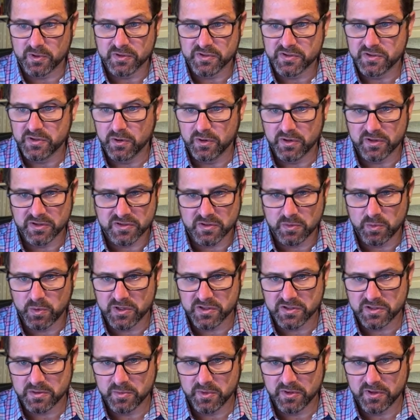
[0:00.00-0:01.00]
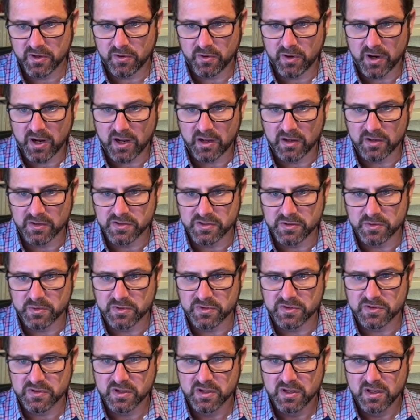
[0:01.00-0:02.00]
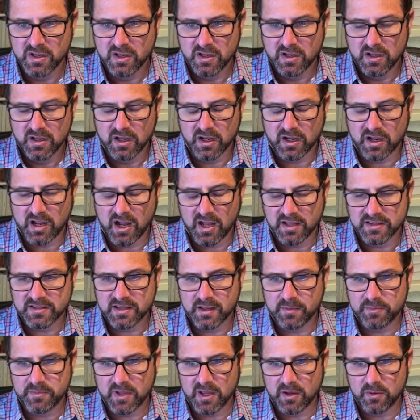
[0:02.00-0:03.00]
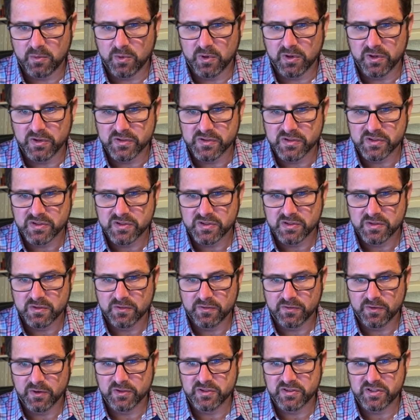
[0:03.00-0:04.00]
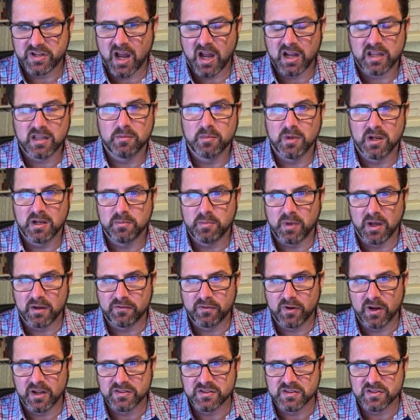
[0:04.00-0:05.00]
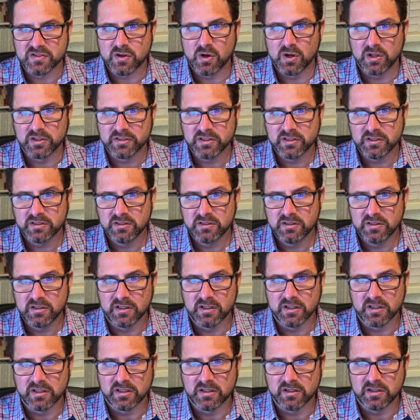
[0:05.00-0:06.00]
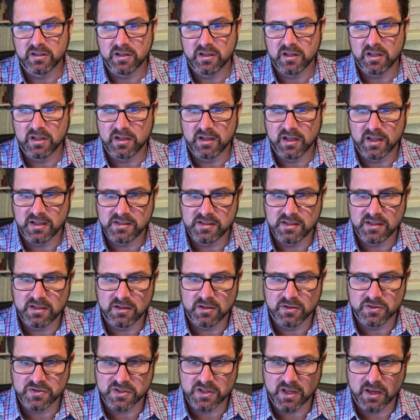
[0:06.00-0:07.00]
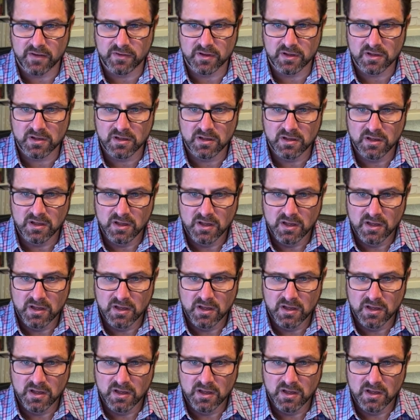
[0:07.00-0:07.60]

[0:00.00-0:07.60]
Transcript: It's known as the wisdom of the crowds. It was a concept that was first documented by Francis Galton in 1907.